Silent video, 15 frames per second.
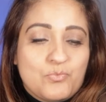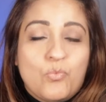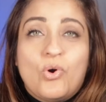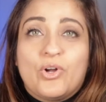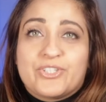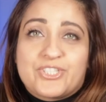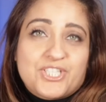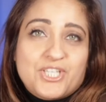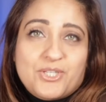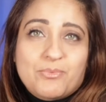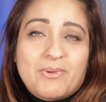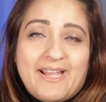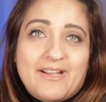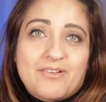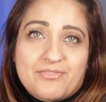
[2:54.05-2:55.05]
What do you
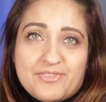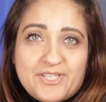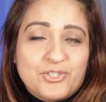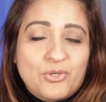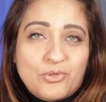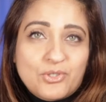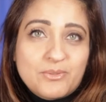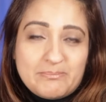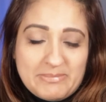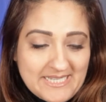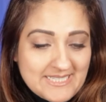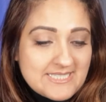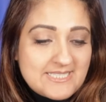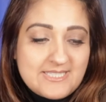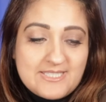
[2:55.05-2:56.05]
have that your
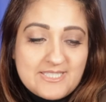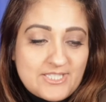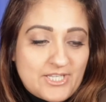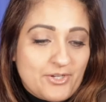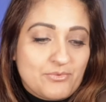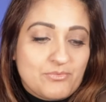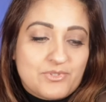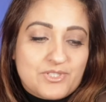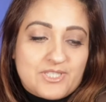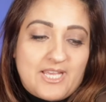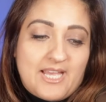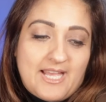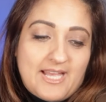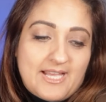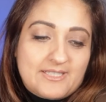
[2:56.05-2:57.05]
competitors don't,
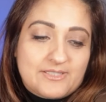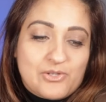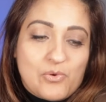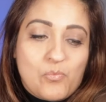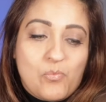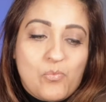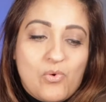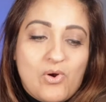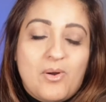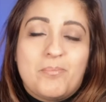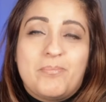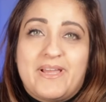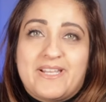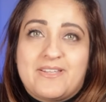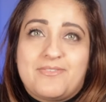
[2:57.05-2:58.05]
and what
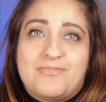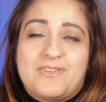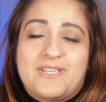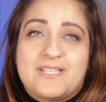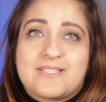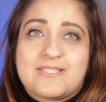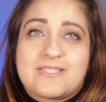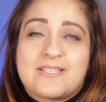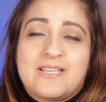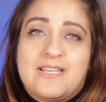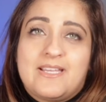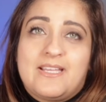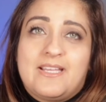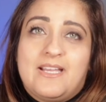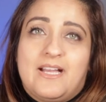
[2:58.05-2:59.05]
benefits
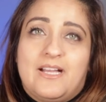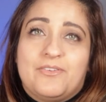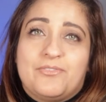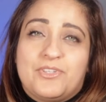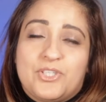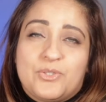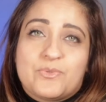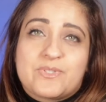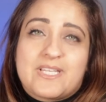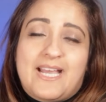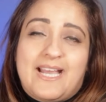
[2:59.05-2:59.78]
of use